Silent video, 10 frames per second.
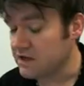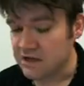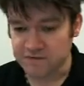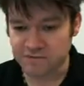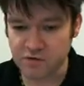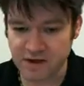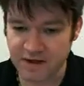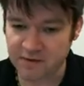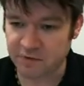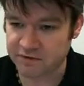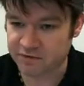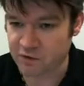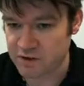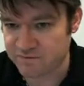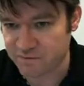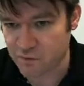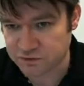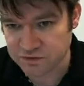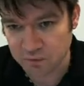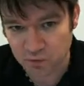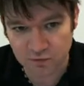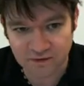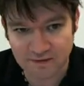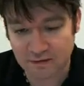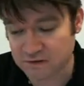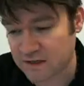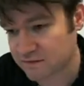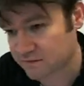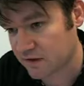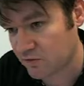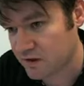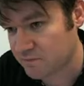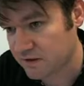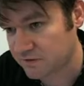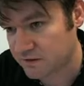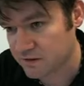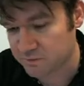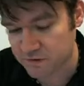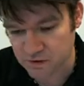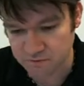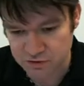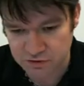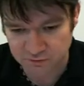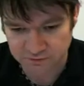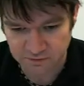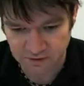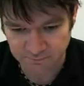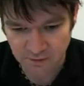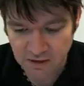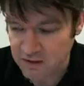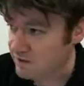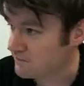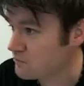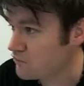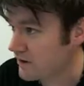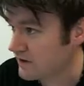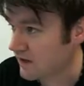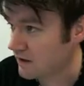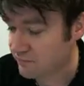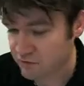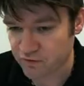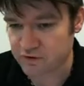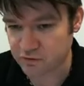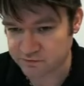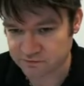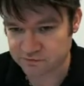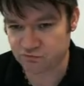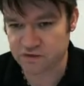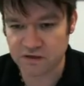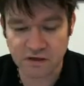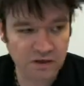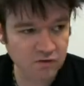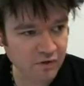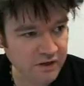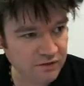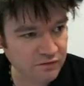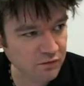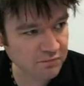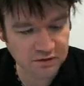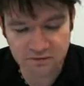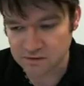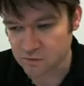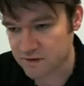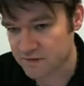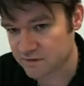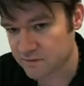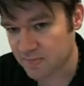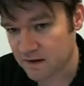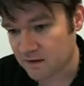If you get hit by 30-40 balls, that doesn't necessarily mean that you've been overshot. Okay, if you break cover, run across a street, run into a building or whatever,